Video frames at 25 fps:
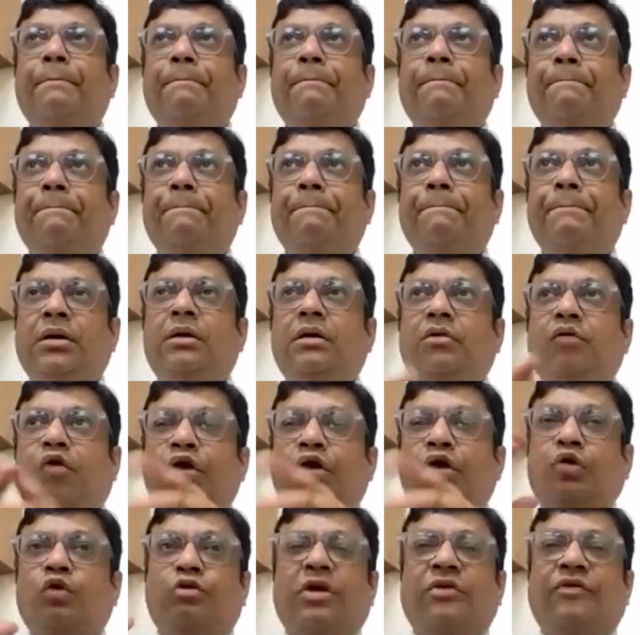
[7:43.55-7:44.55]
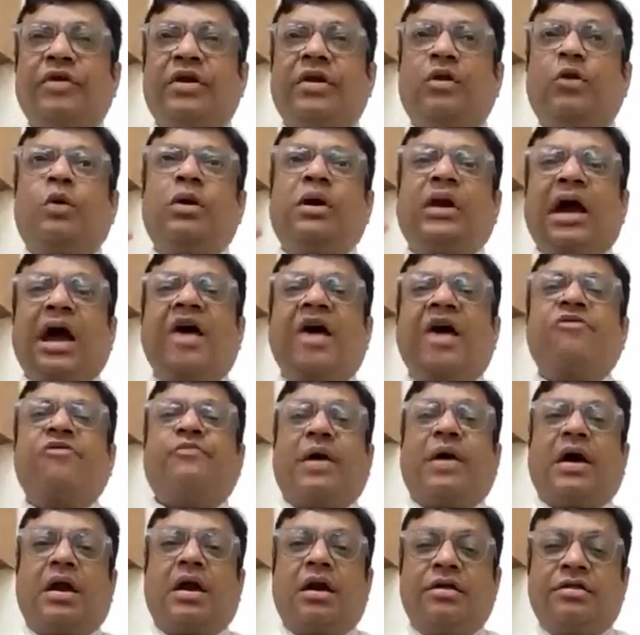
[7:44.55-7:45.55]
But what to do so that we don't
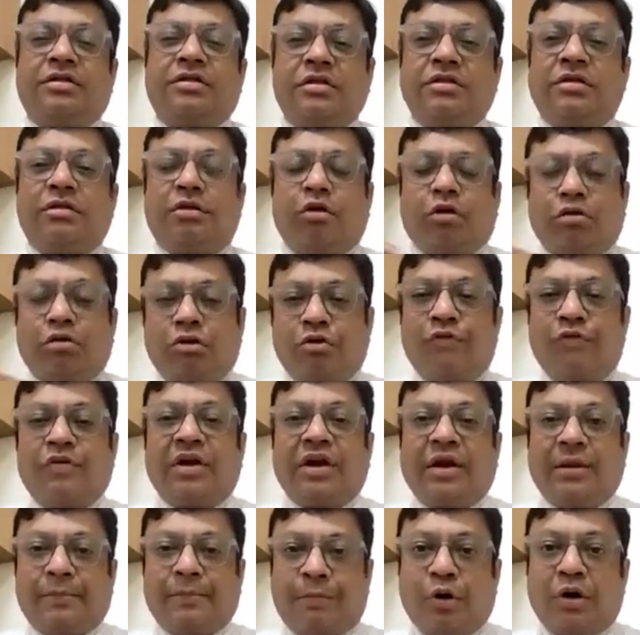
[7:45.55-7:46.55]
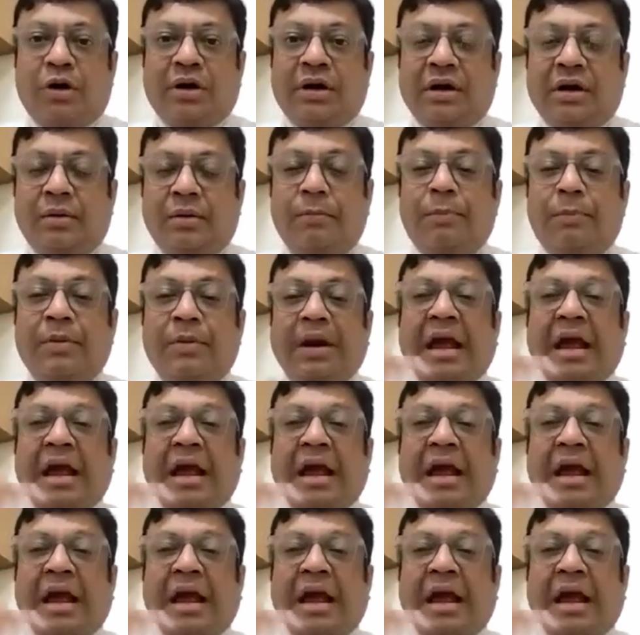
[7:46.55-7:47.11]
have paralysis is also very important.